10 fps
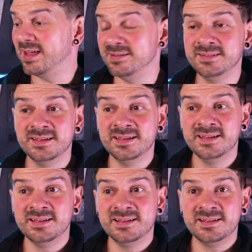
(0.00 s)
And
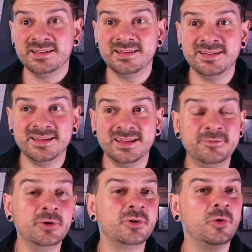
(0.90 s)

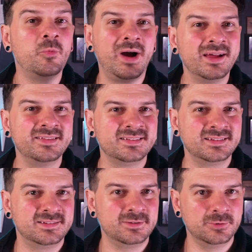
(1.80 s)
if you don't know why this
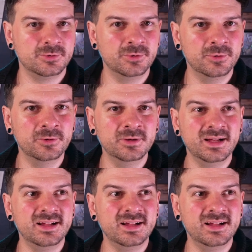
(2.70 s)
is so cool,